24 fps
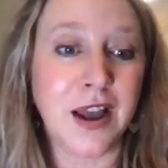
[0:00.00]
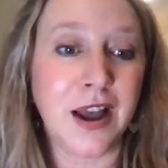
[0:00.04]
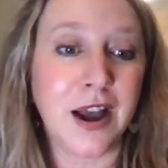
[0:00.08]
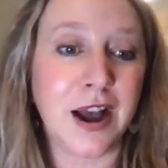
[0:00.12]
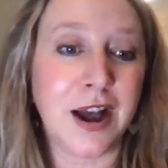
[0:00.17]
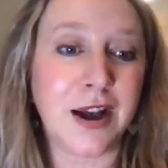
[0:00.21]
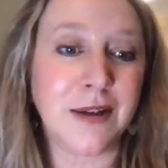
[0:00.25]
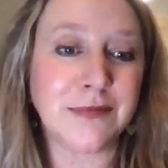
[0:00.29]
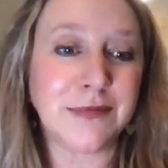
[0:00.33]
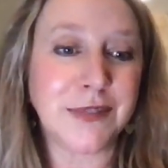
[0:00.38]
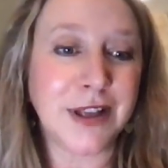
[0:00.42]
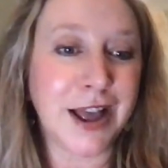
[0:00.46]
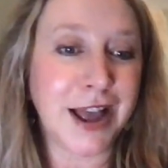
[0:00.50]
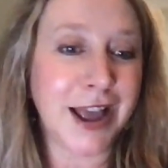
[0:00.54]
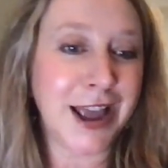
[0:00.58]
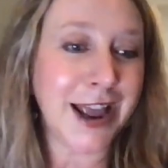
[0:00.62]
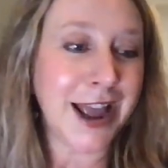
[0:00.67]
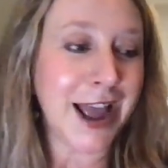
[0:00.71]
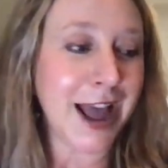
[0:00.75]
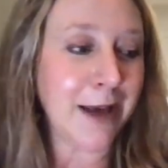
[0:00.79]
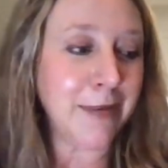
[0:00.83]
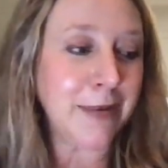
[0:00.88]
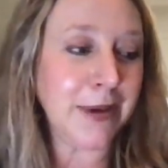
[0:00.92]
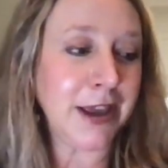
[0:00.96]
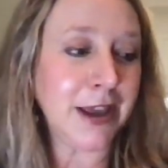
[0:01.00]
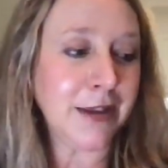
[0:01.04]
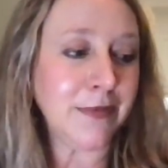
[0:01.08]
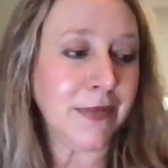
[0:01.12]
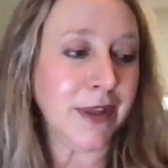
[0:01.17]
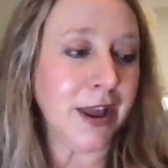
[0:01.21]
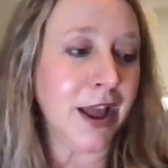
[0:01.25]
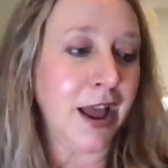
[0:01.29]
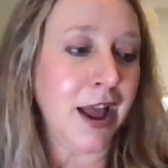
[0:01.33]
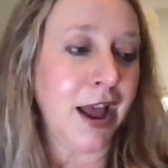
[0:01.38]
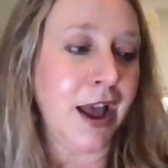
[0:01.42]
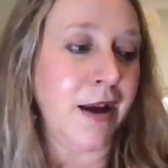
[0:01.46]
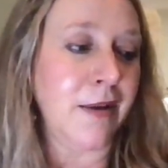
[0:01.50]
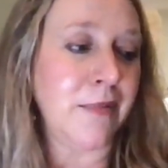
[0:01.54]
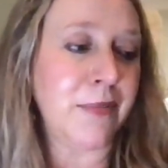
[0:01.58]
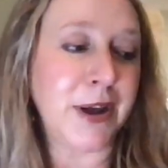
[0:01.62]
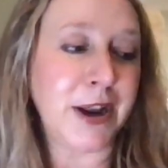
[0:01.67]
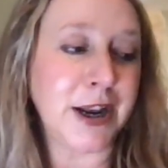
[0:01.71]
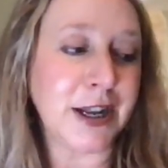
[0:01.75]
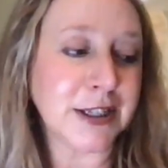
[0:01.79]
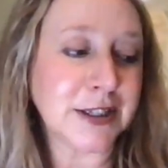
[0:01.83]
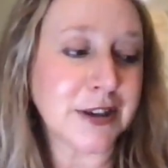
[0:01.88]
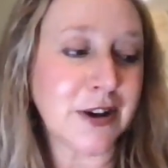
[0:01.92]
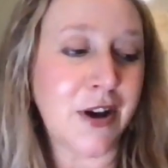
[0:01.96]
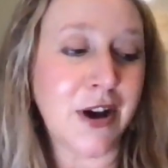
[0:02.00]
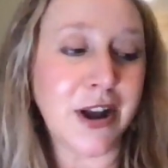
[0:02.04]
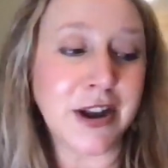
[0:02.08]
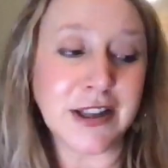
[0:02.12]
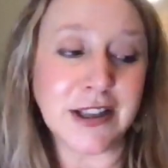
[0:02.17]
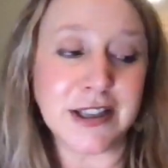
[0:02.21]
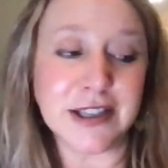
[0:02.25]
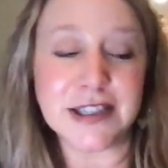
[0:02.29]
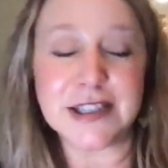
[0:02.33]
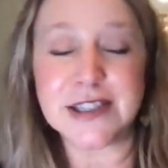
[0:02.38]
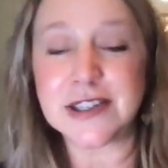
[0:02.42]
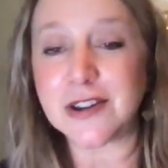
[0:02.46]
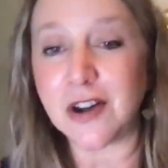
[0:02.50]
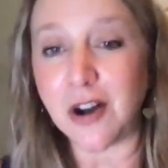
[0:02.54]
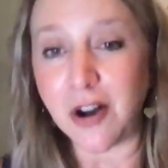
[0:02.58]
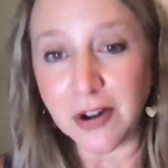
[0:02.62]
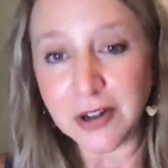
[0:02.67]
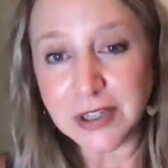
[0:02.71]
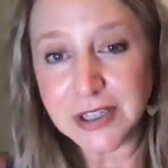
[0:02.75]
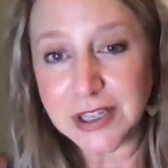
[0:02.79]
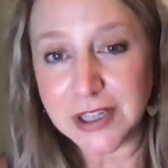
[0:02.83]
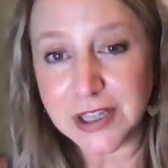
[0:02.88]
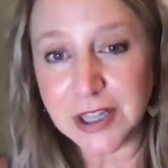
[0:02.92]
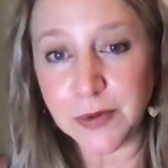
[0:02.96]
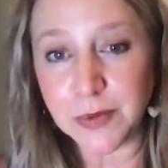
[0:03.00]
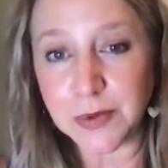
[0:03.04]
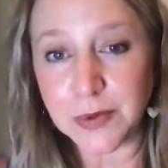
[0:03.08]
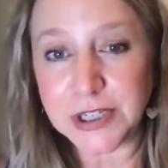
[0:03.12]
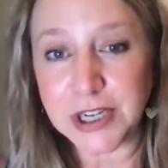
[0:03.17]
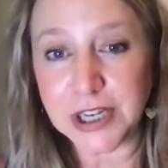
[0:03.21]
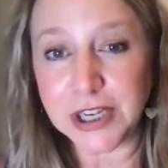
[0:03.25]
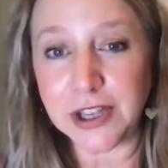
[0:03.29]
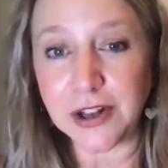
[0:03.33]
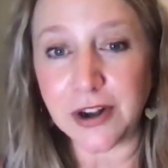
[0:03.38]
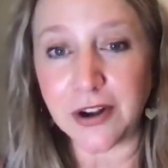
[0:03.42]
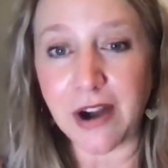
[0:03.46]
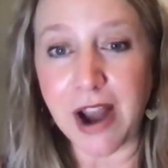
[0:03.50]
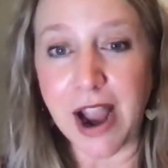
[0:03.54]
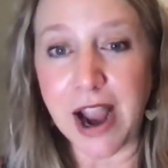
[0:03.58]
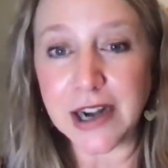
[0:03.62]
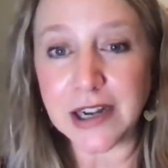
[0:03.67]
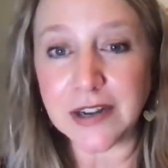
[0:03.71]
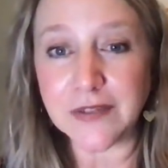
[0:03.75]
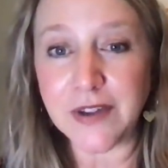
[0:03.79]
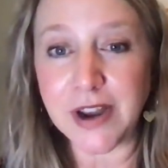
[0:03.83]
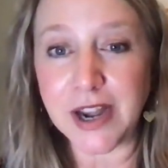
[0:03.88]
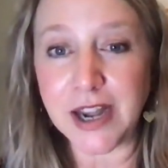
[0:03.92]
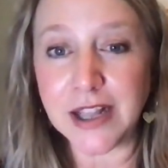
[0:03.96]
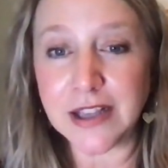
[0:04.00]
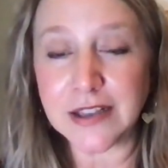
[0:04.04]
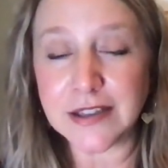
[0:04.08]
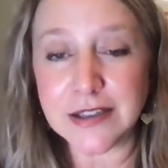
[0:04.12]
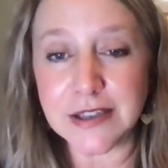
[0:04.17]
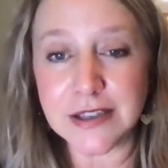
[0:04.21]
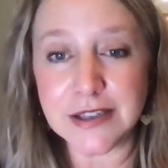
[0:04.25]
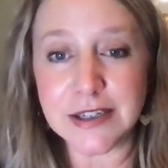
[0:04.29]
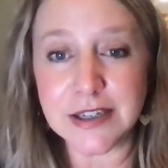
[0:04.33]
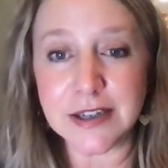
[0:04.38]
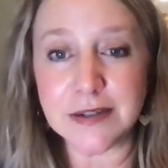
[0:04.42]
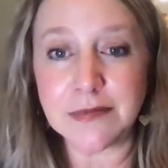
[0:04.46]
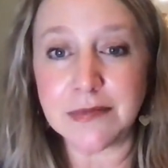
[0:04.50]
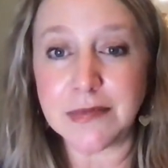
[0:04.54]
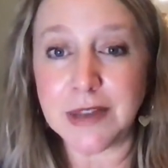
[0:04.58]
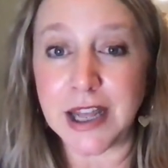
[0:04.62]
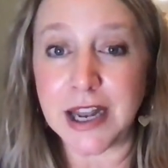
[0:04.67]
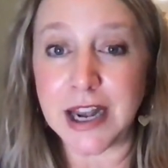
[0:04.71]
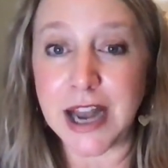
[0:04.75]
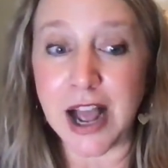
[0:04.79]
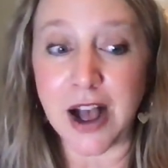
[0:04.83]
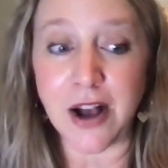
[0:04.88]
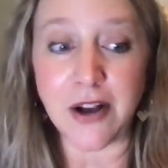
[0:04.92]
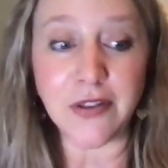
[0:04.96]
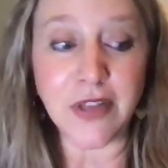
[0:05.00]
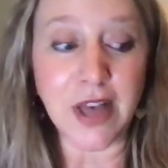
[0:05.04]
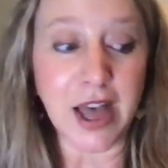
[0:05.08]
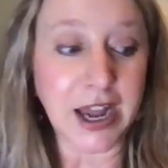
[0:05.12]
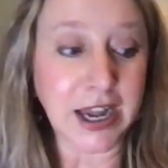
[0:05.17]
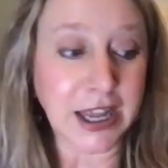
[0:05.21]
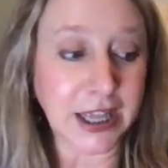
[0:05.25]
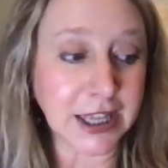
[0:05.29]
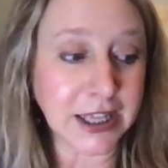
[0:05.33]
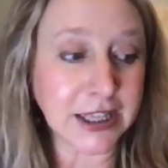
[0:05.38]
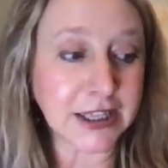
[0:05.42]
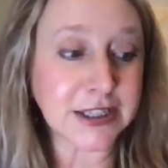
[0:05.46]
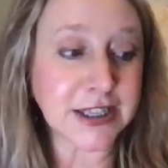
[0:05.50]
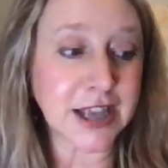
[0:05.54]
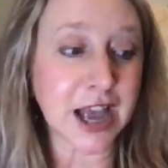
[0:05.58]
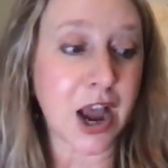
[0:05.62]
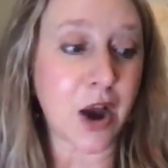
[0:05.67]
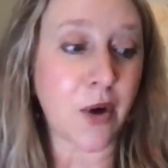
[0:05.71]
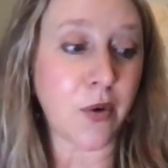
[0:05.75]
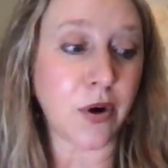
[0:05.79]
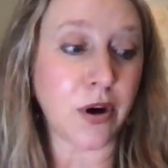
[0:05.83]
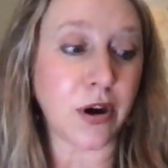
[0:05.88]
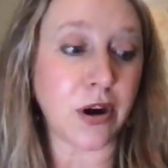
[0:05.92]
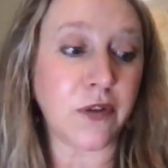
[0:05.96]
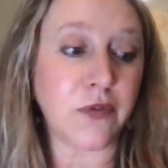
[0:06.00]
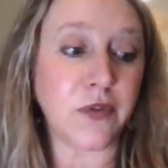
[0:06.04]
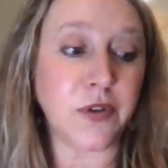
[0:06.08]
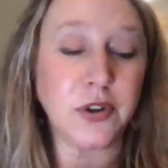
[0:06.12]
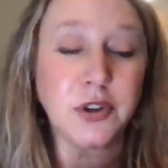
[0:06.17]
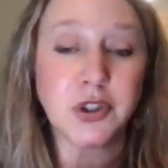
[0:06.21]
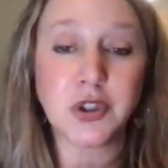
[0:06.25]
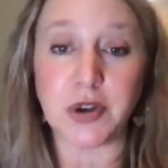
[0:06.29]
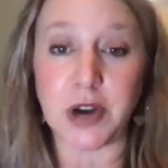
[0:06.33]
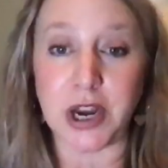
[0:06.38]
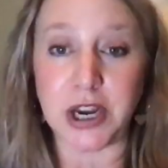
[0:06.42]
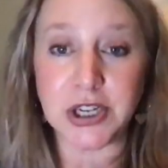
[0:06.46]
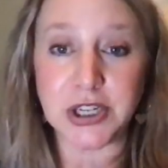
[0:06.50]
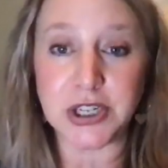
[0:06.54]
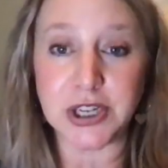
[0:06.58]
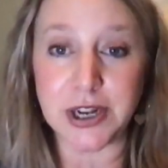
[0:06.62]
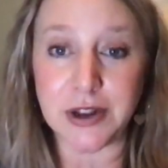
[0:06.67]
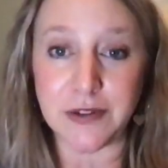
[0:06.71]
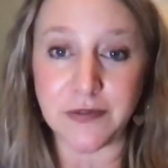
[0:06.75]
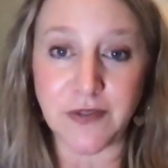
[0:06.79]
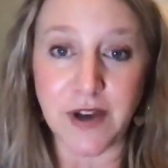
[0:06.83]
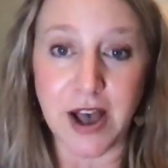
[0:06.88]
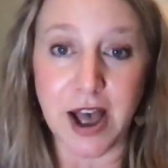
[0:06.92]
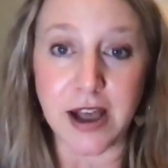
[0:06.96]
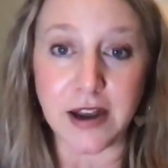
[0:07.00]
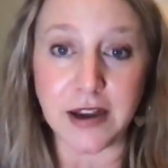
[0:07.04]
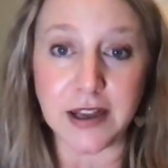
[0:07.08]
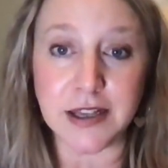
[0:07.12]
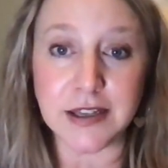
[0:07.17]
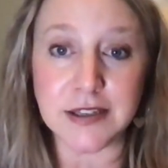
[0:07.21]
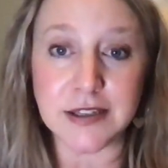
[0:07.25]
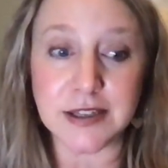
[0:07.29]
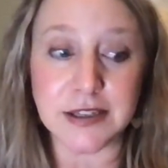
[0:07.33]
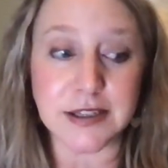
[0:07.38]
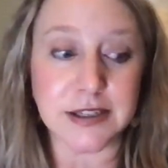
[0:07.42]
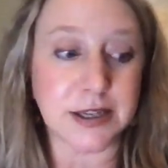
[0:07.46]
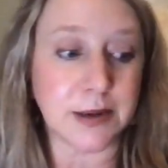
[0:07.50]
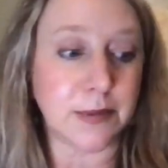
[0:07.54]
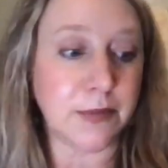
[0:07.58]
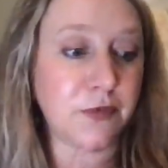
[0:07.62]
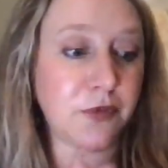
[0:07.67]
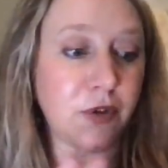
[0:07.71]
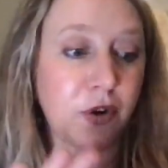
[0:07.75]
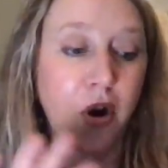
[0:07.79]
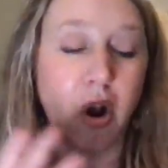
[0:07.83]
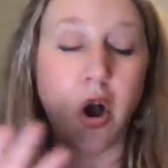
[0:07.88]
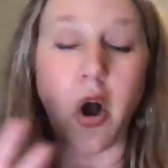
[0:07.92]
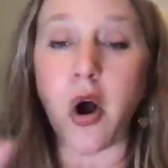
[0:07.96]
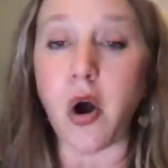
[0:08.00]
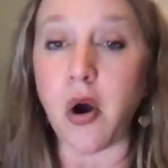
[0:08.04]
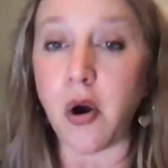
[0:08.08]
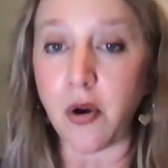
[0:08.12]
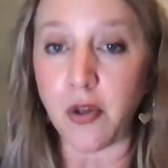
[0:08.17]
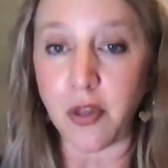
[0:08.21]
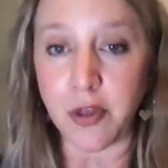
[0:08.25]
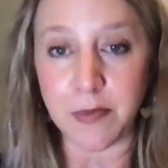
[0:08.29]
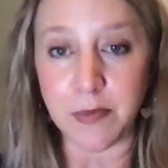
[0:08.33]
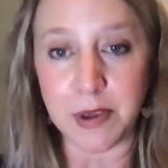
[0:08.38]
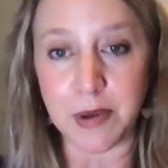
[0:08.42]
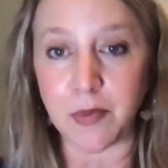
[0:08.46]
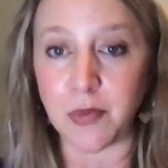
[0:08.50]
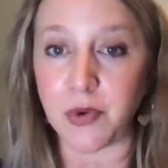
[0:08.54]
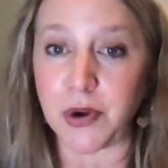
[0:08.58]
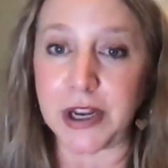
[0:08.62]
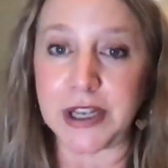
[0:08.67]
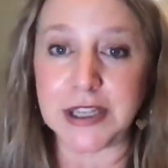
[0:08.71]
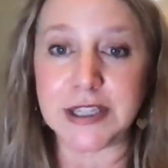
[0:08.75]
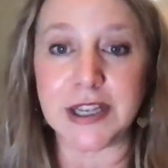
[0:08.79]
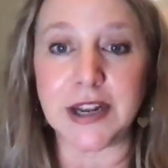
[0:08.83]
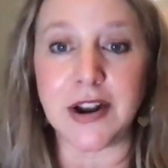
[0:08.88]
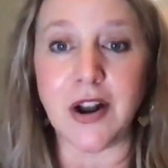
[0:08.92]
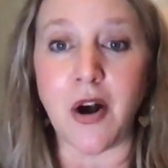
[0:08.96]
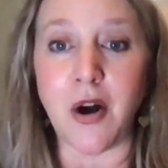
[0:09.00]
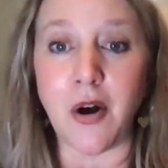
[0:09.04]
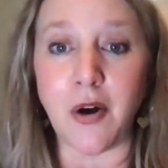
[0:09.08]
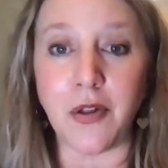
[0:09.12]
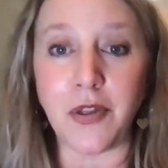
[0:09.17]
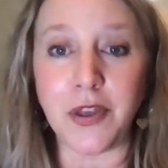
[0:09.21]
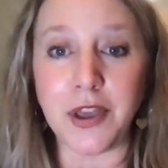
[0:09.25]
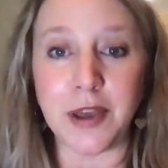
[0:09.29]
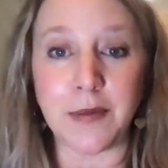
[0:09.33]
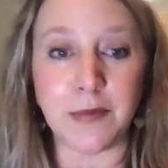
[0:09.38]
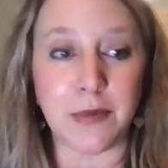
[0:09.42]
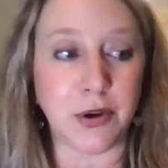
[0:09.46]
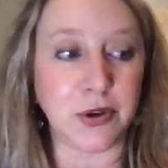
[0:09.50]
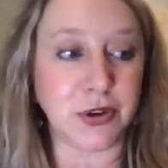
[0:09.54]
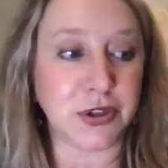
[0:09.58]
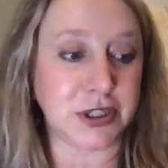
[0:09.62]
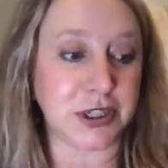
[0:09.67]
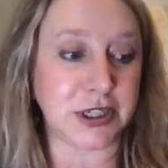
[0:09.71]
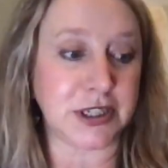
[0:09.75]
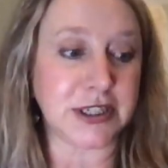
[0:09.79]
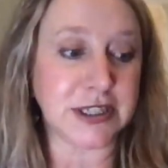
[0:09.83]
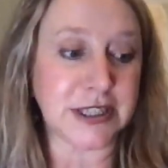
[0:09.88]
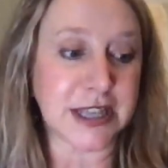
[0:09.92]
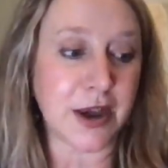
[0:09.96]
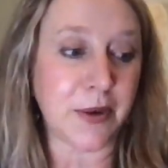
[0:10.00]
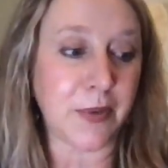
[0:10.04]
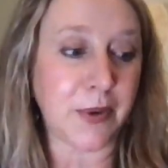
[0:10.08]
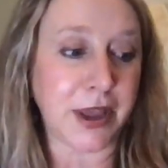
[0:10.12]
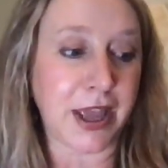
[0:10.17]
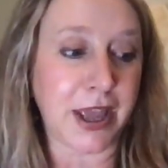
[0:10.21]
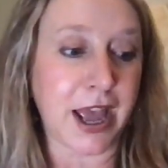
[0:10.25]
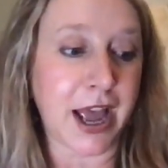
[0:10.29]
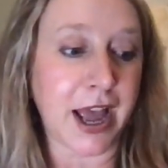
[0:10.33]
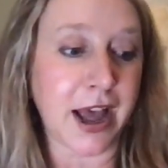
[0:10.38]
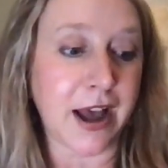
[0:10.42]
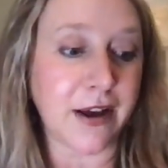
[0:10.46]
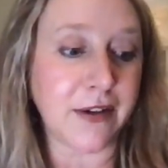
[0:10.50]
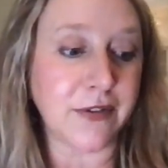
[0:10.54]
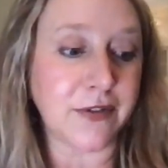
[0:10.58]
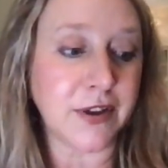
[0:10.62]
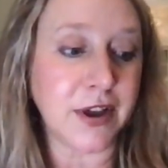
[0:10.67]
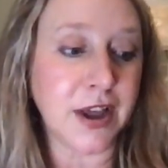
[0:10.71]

Um, hey, Abby. But it's on gestalts and their reticular activating system and how that is our filtration and filing system for all the memories and all the emotions that we have.